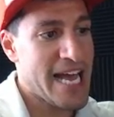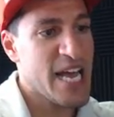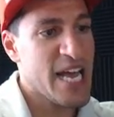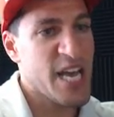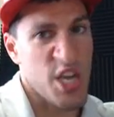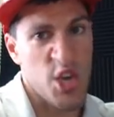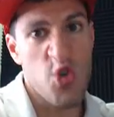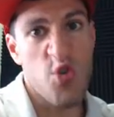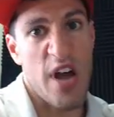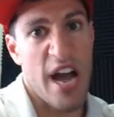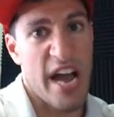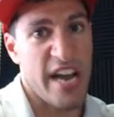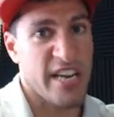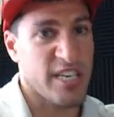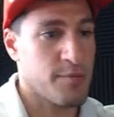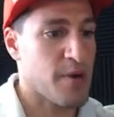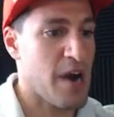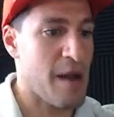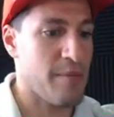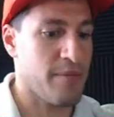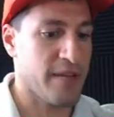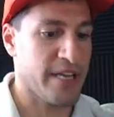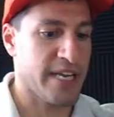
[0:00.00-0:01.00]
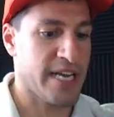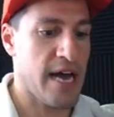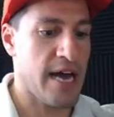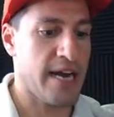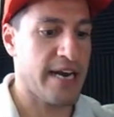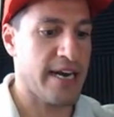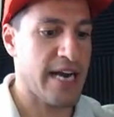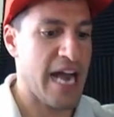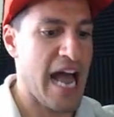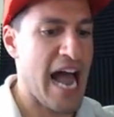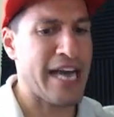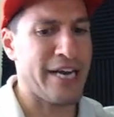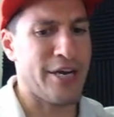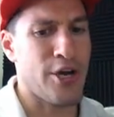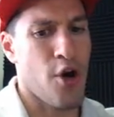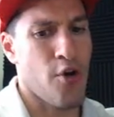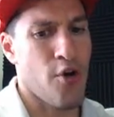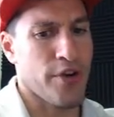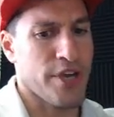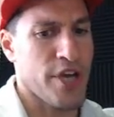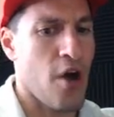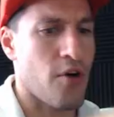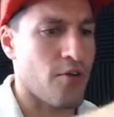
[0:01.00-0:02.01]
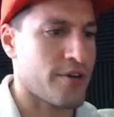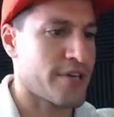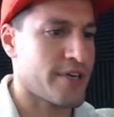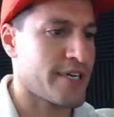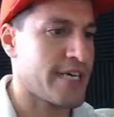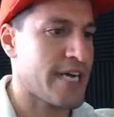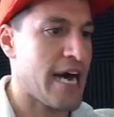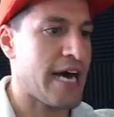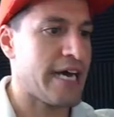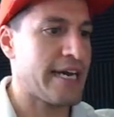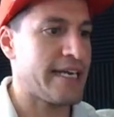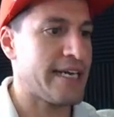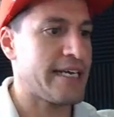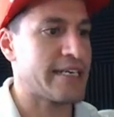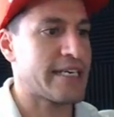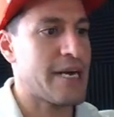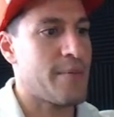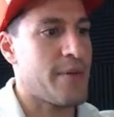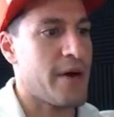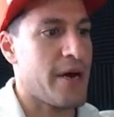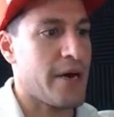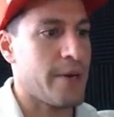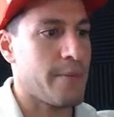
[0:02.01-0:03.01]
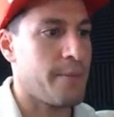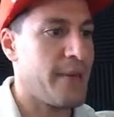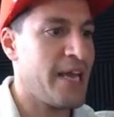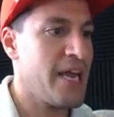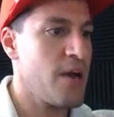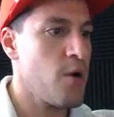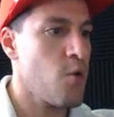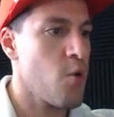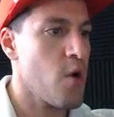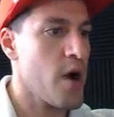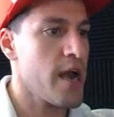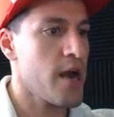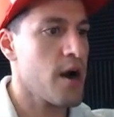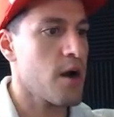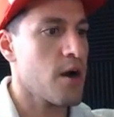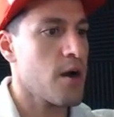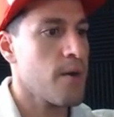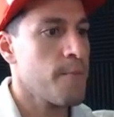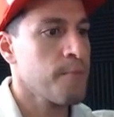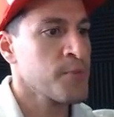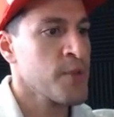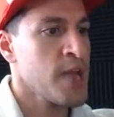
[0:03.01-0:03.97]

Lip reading: You guys probably got it. I know y'all got it. Come on, beware.